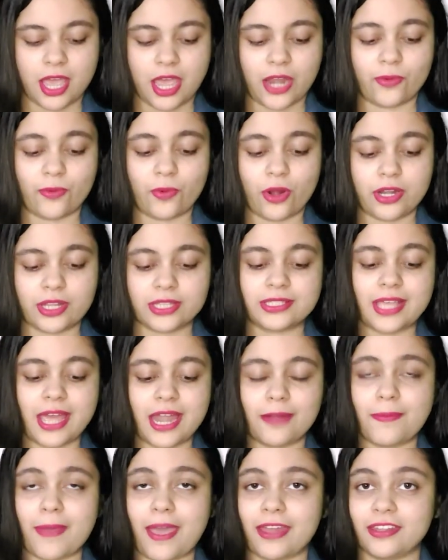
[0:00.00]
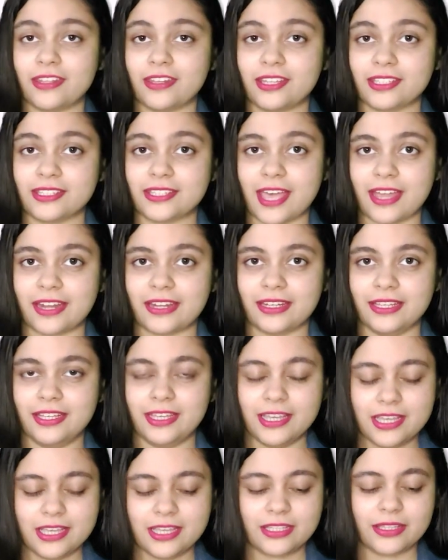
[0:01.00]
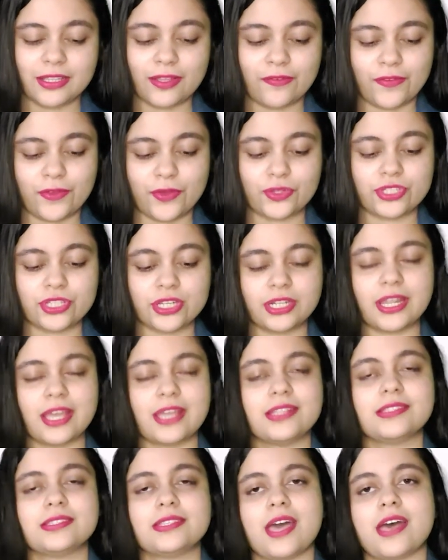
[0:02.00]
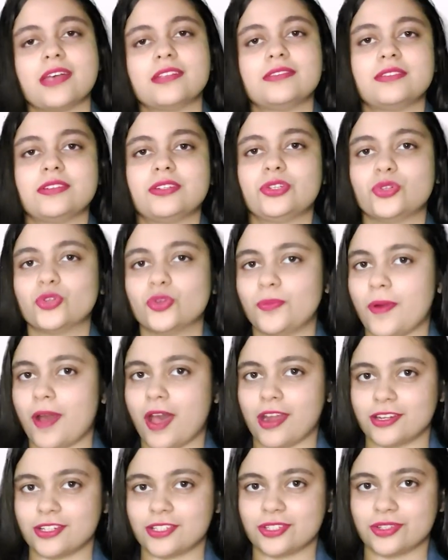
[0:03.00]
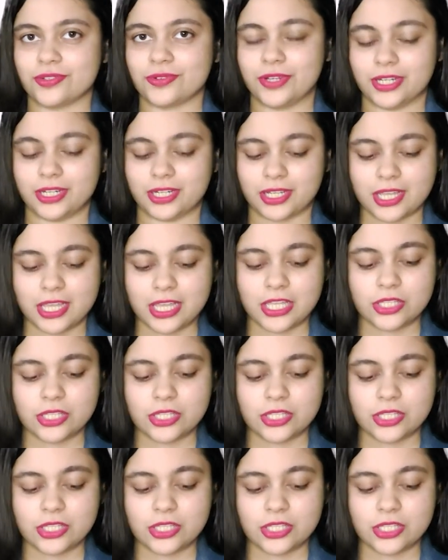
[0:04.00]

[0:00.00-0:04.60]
And what is that manner exactly? The future tense has two parts to it.